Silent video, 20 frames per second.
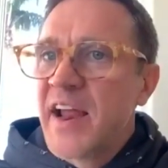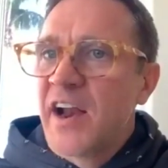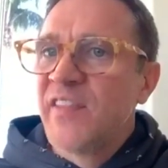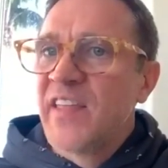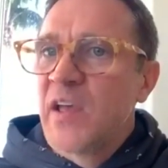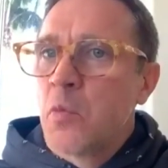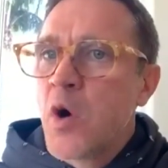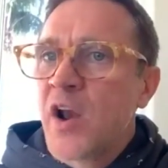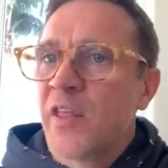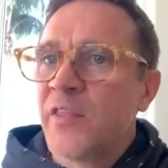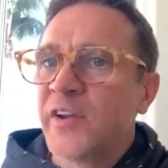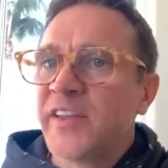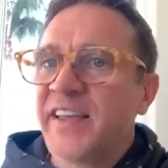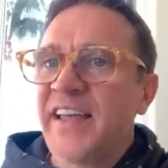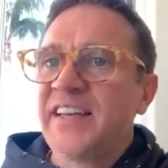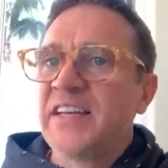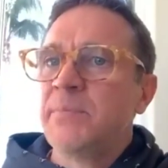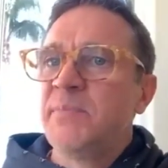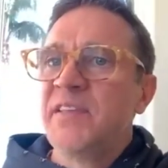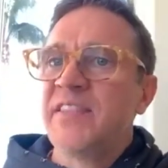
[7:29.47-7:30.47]
and they wanted their
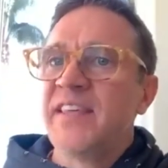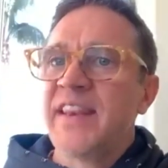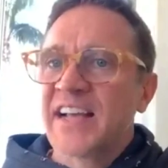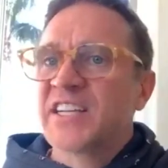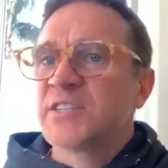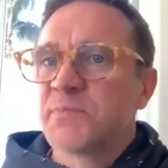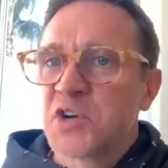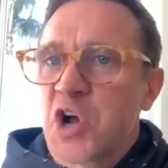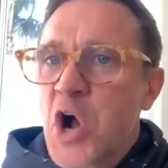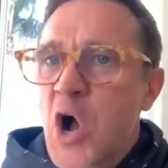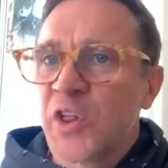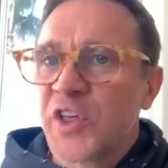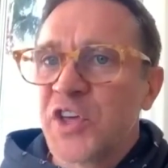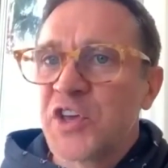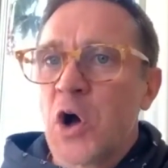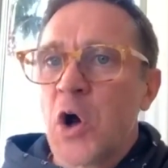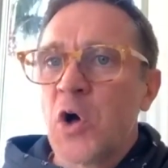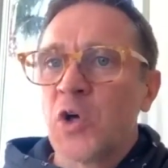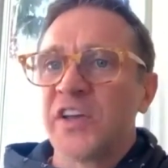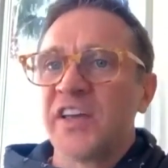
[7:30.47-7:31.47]
kid to be the next Macaulay
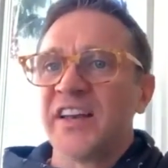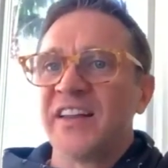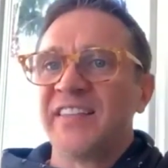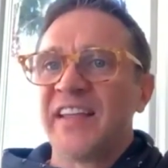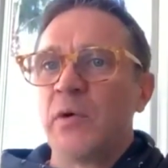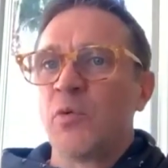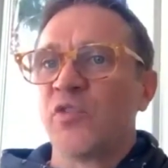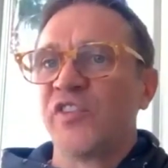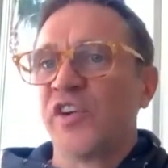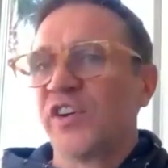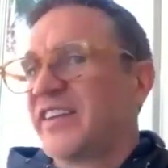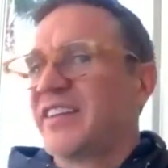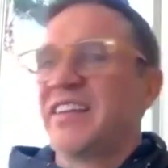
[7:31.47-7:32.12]
Culkin, and their